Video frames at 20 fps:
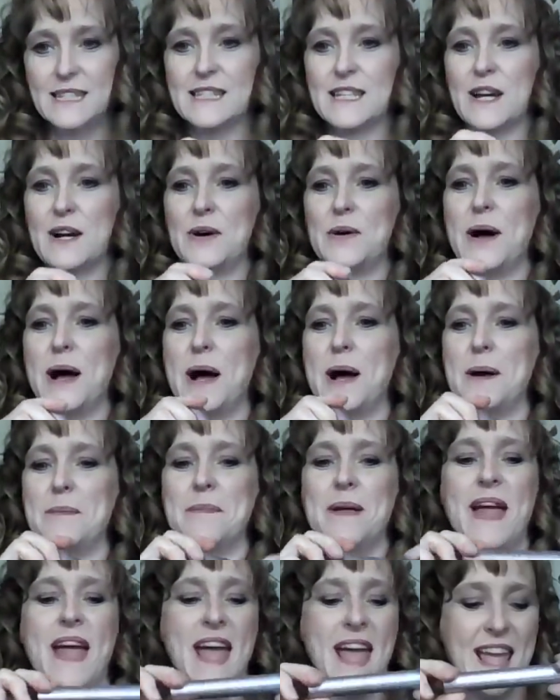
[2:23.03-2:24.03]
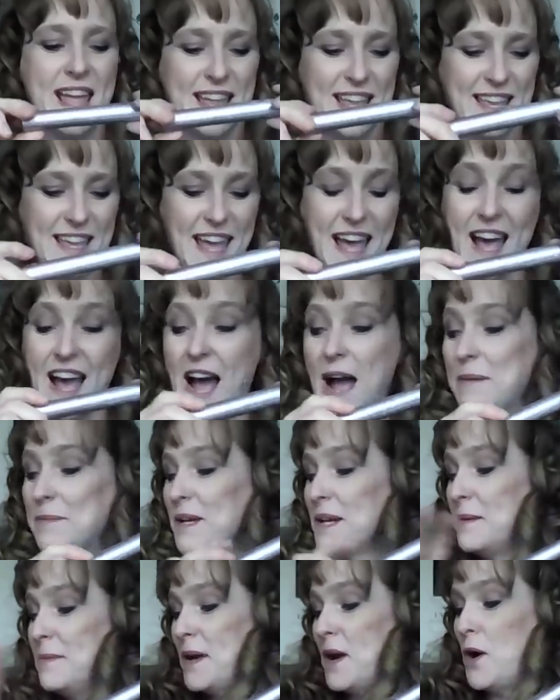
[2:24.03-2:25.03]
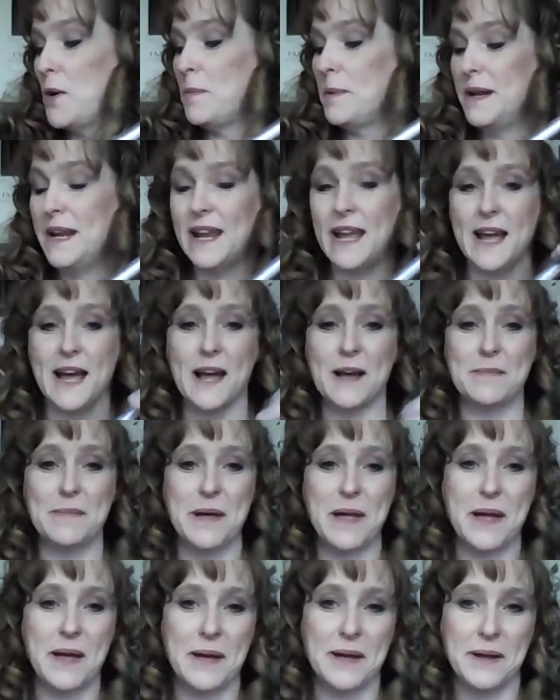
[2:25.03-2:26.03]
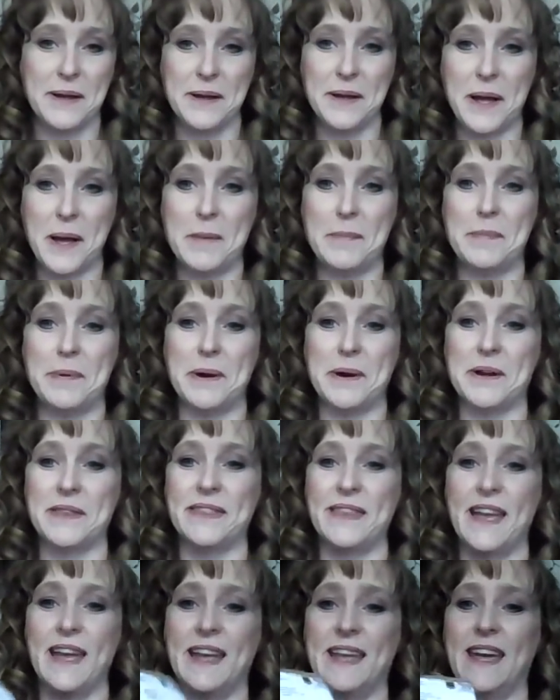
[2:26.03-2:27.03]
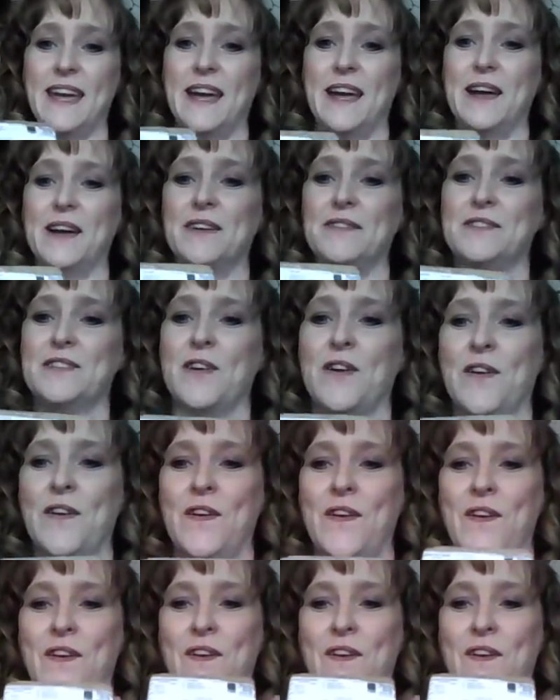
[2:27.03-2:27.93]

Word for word: So um, yeah, I'm gonna be opening up a birthday gift